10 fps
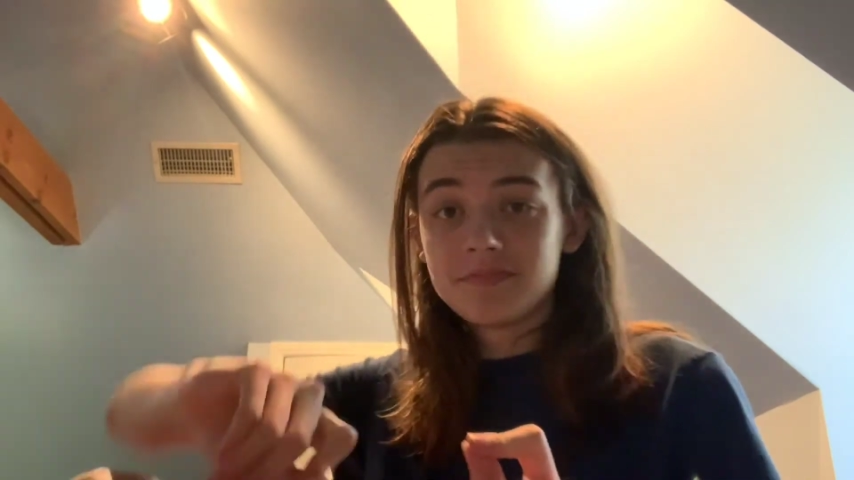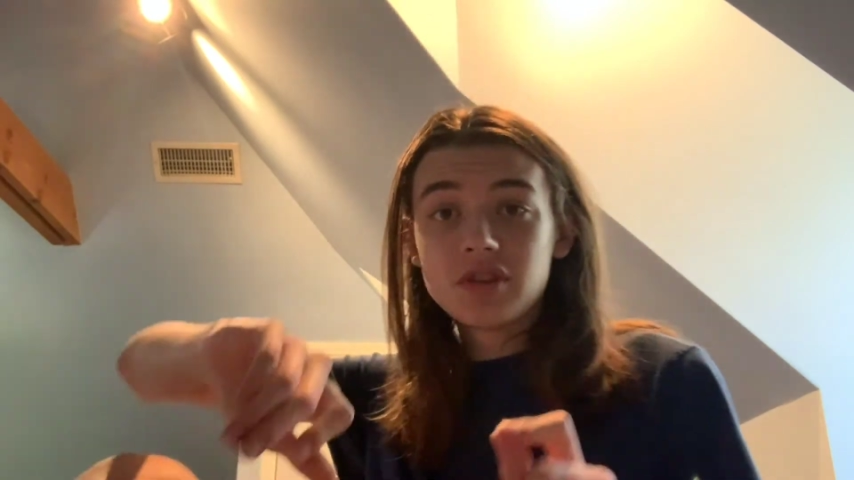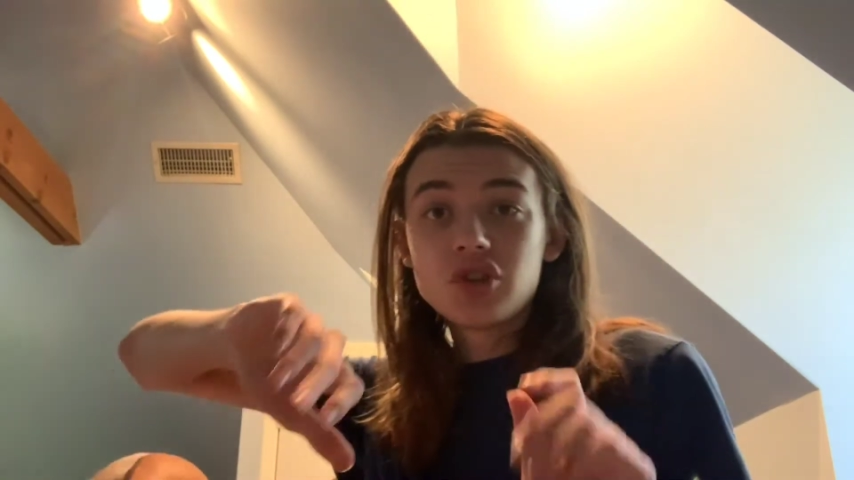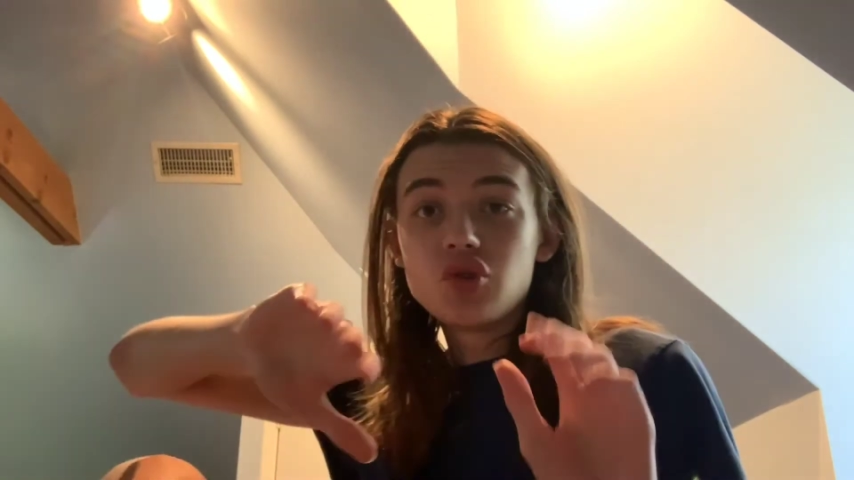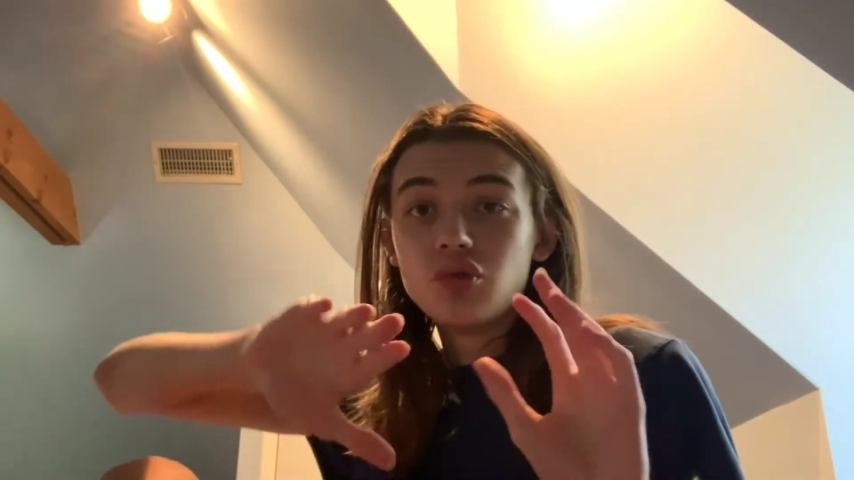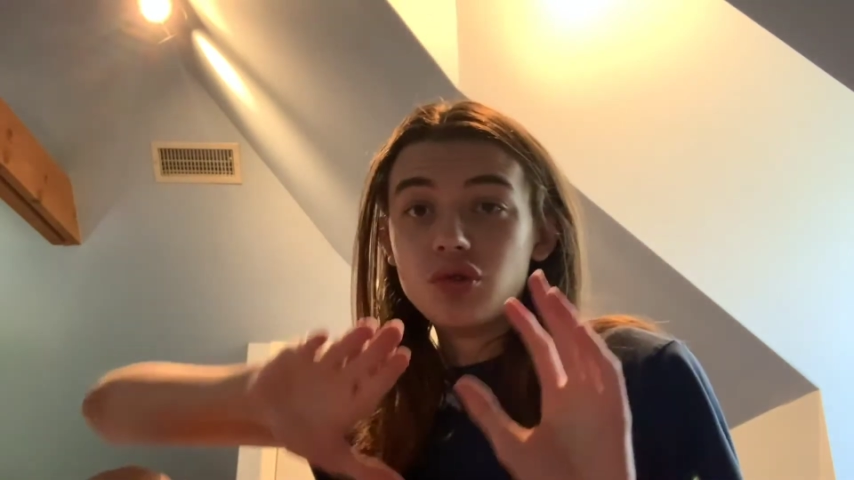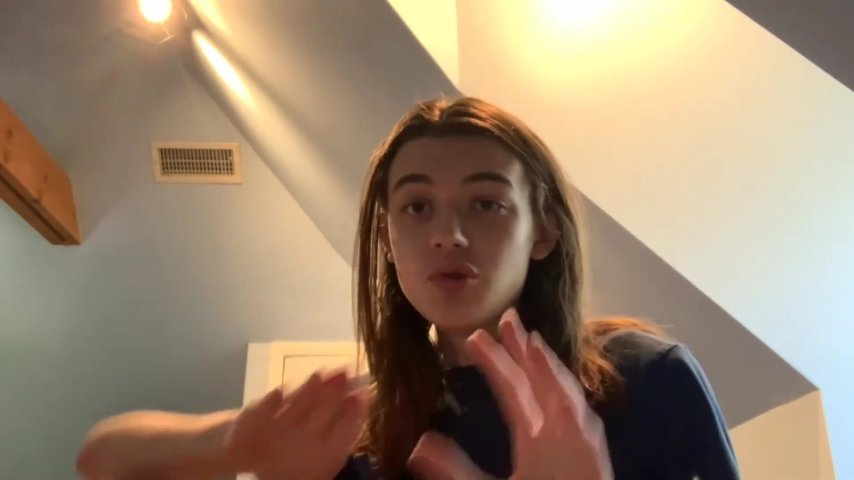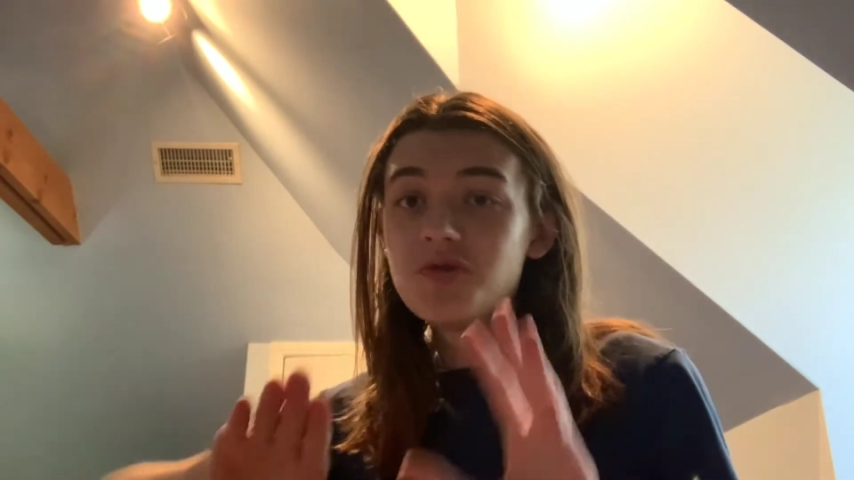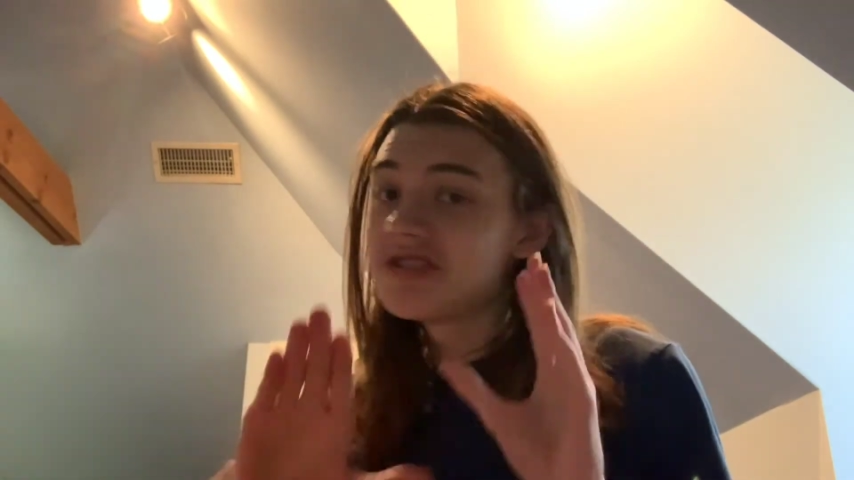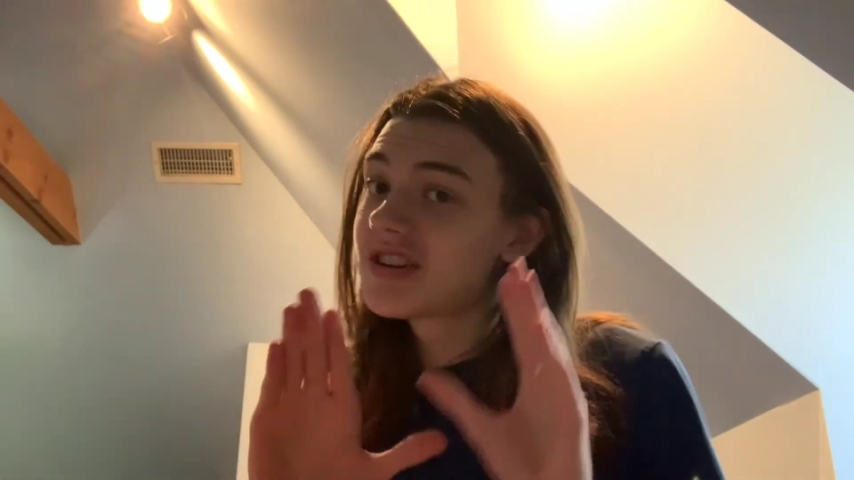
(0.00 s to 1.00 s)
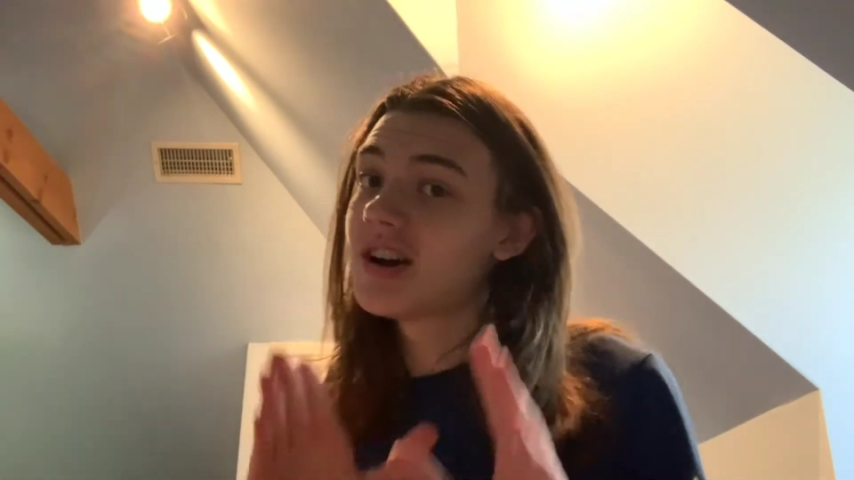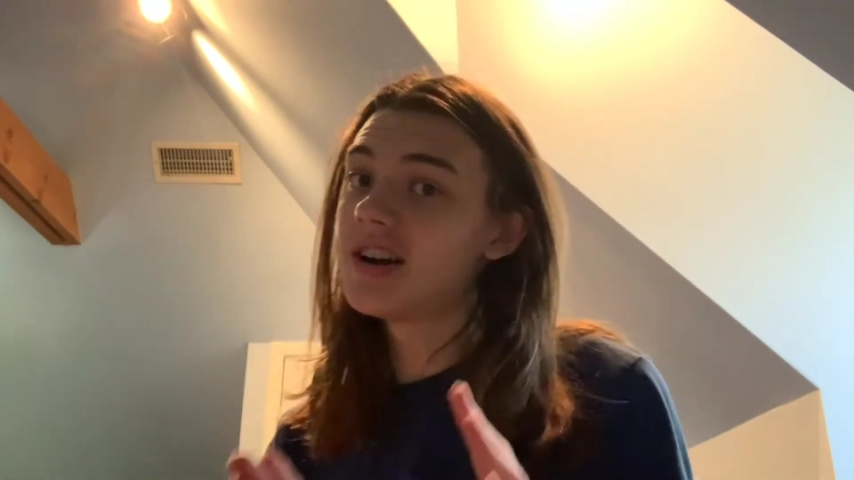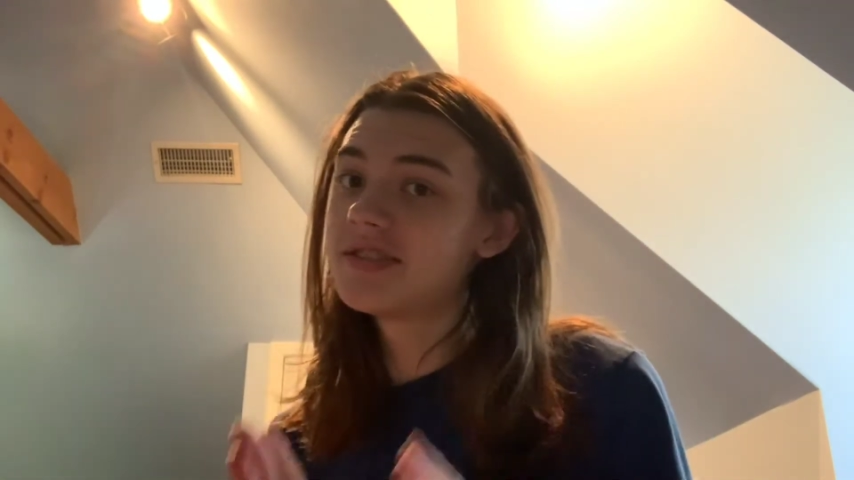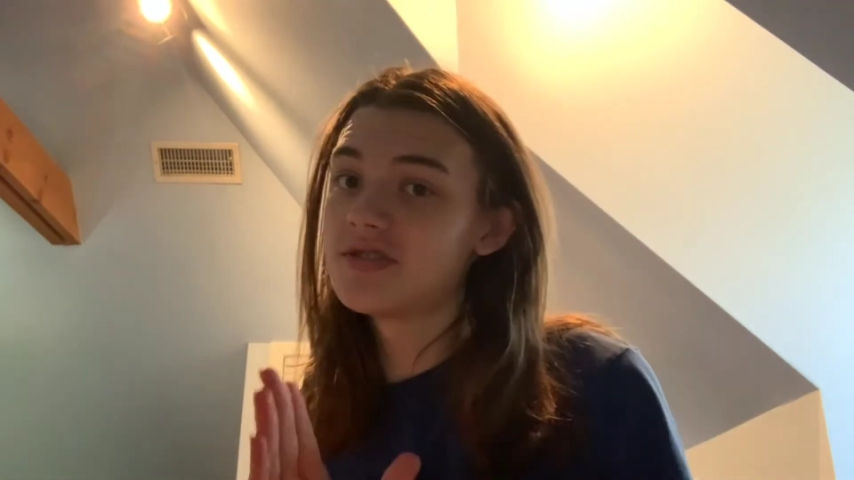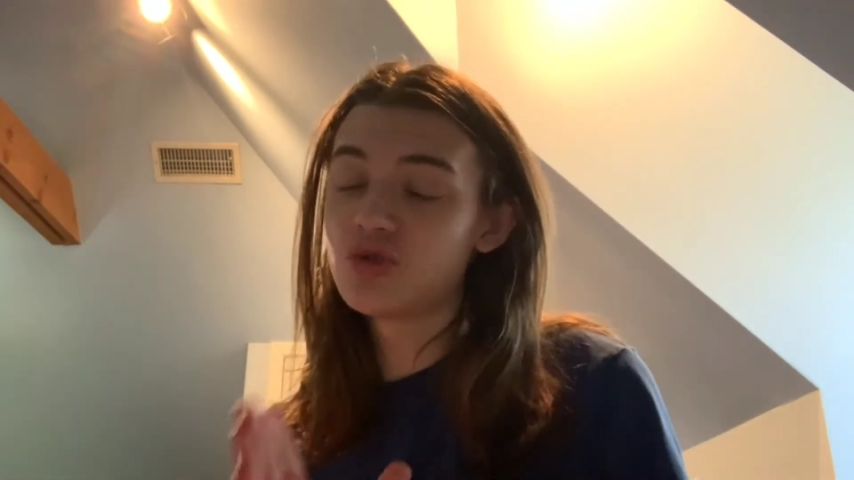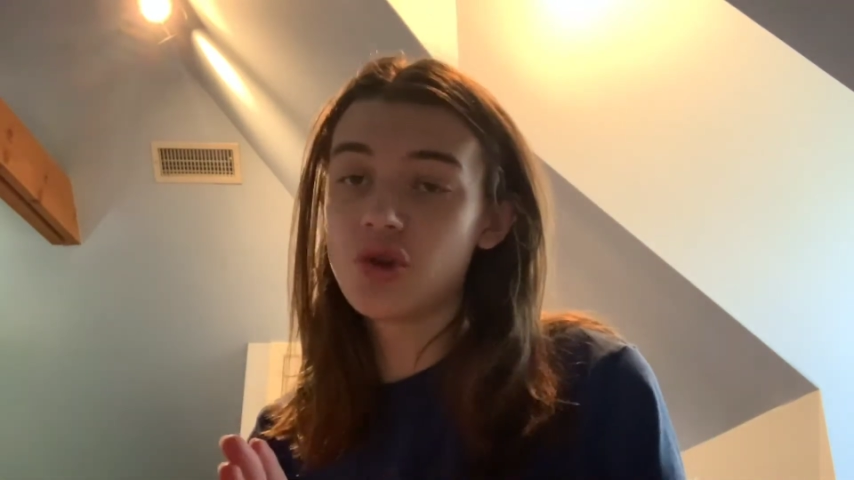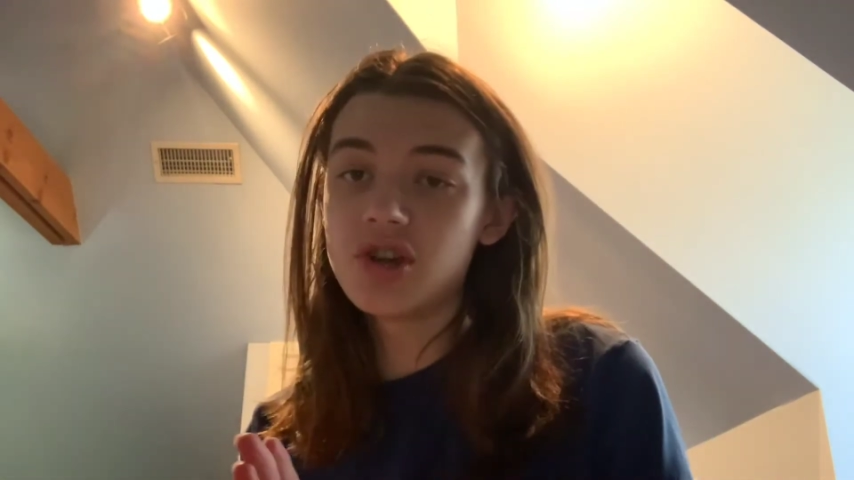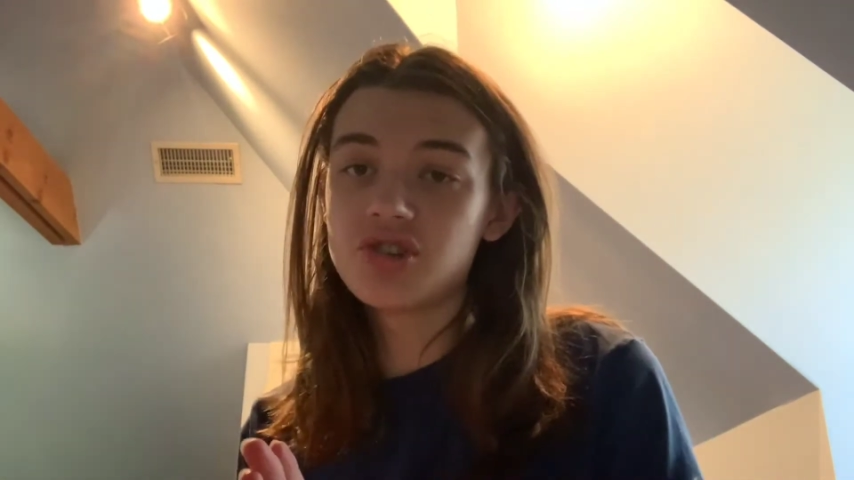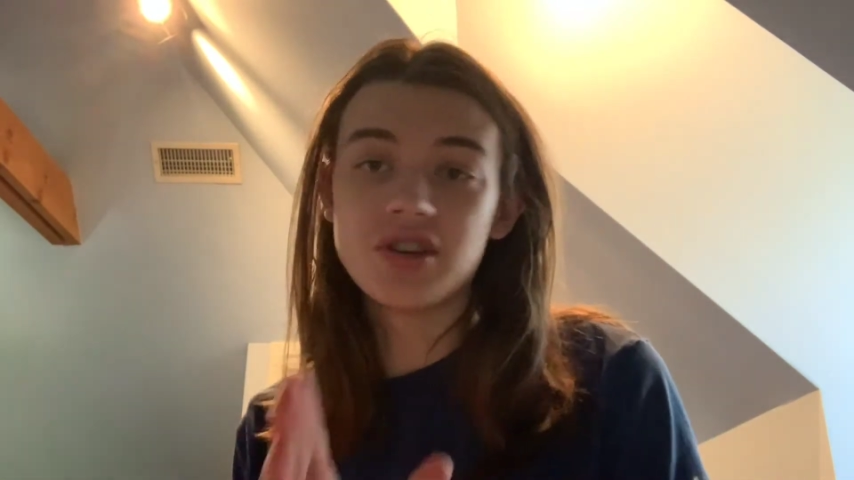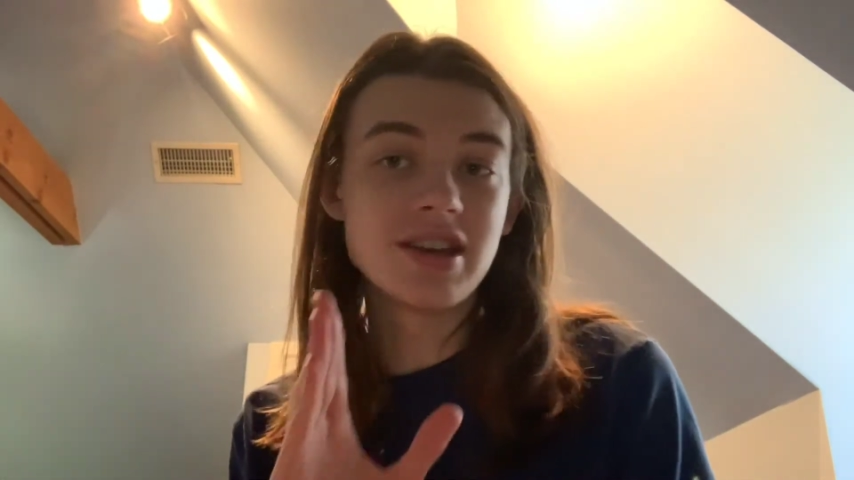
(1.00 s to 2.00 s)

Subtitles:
you lose concentration